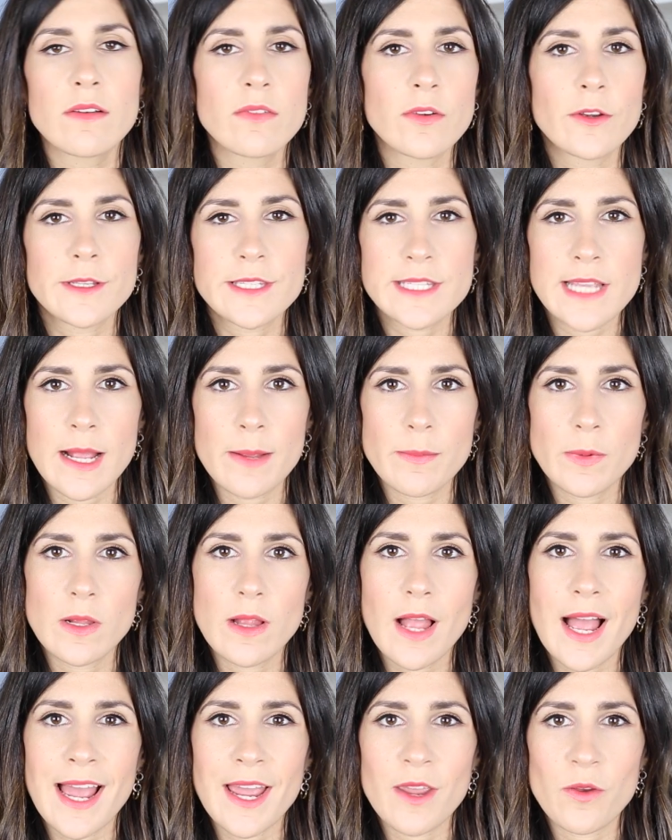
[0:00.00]
For
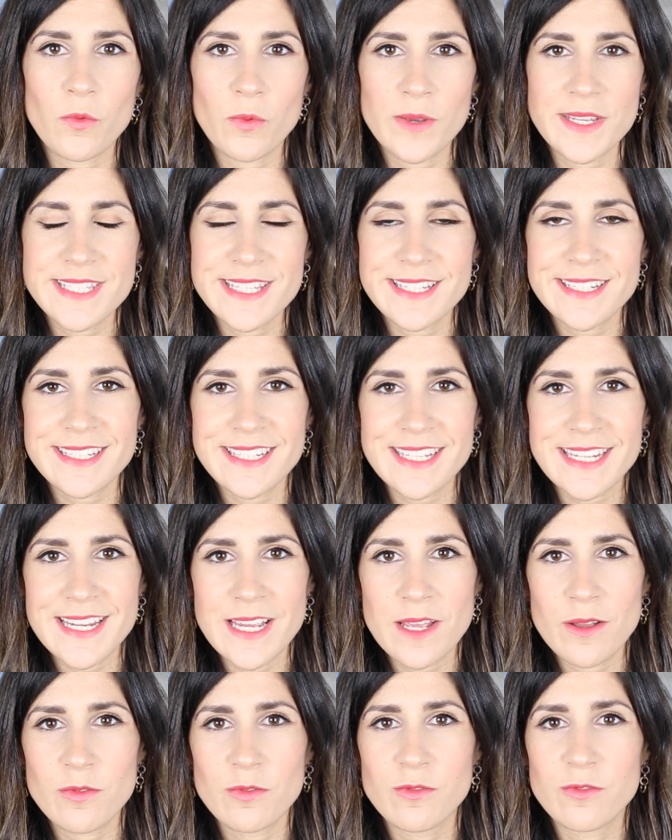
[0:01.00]
example, I
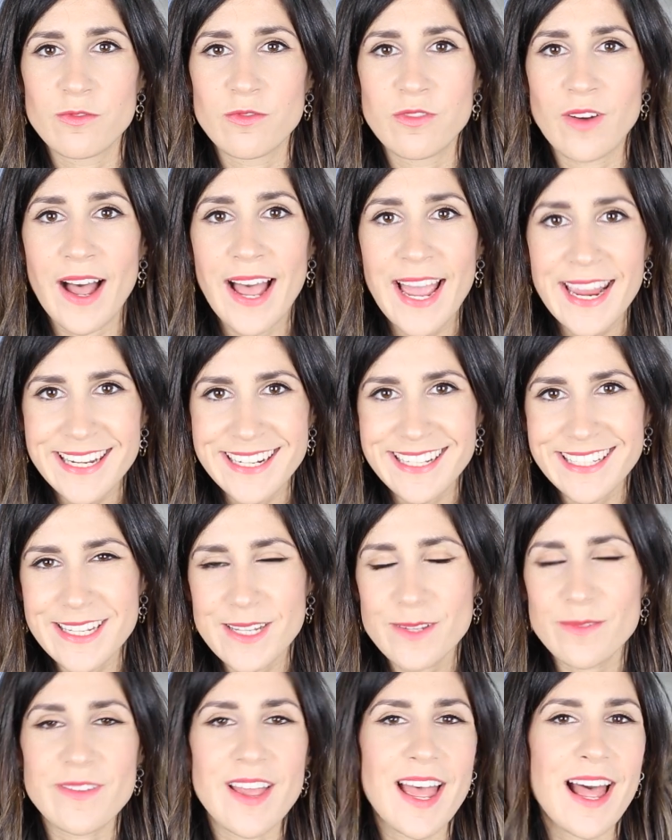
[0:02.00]
recently
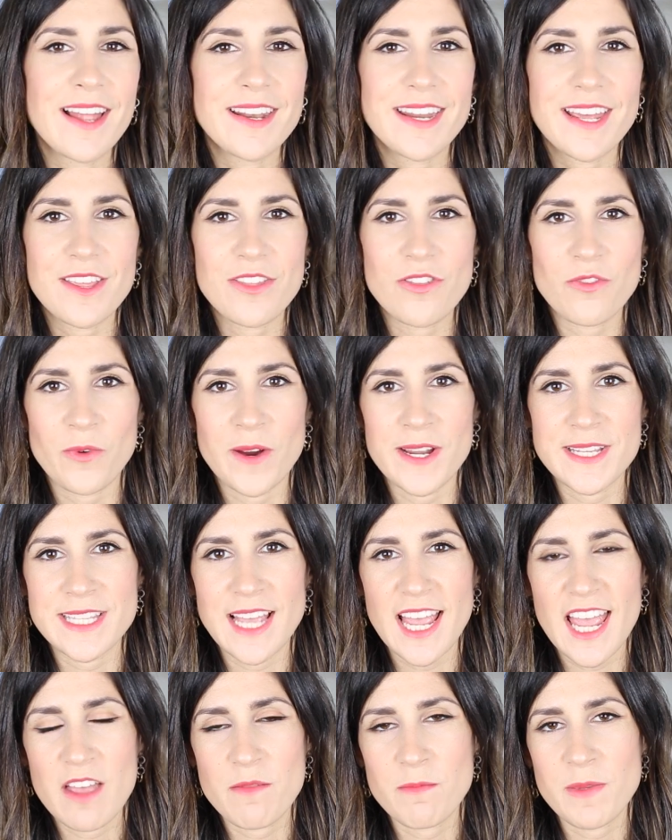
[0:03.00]
finally found a dress
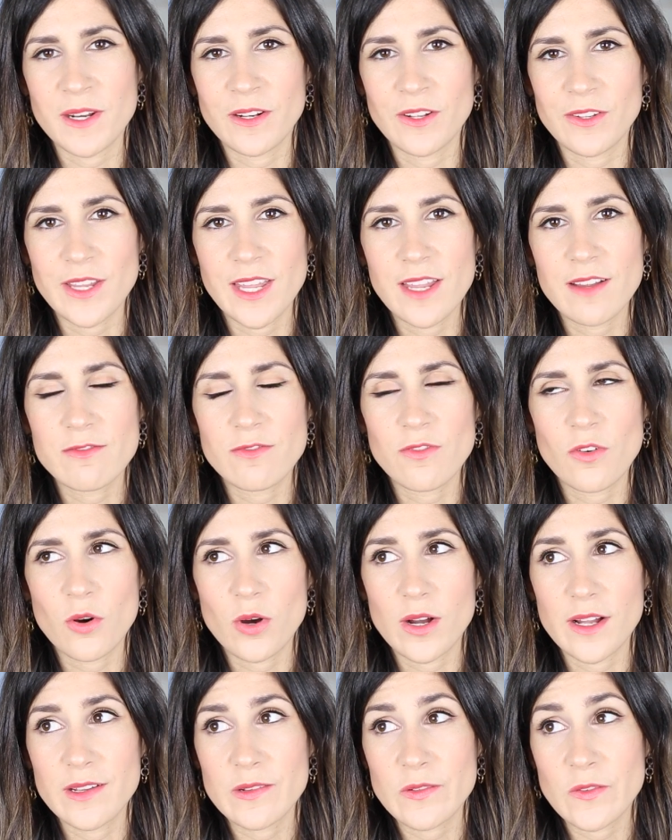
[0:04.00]
I have been looking
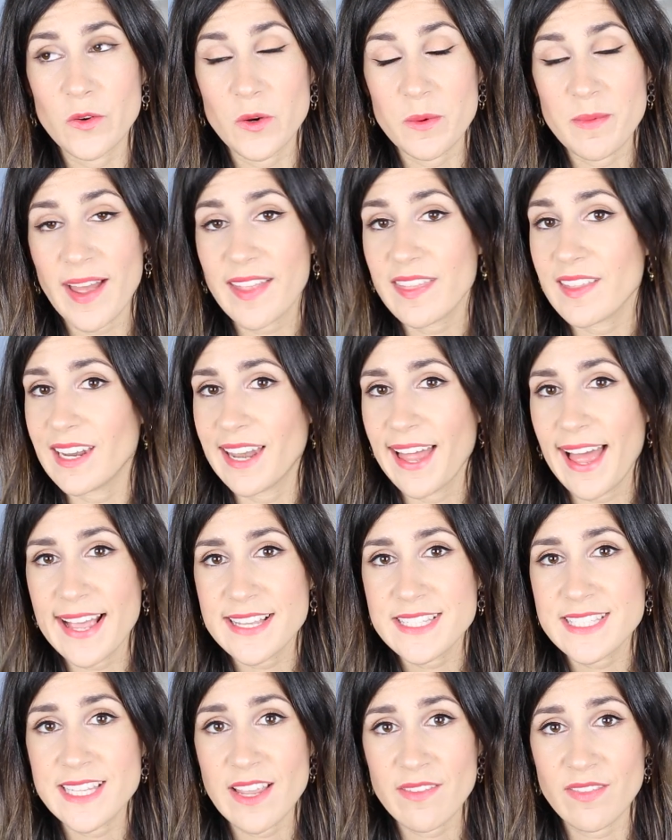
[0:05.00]
for about the
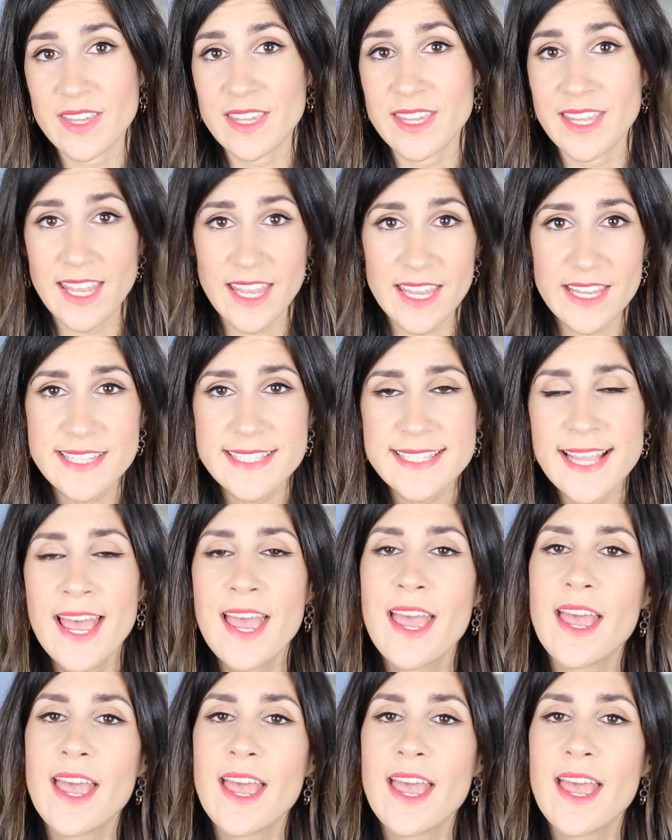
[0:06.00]
last 7 years,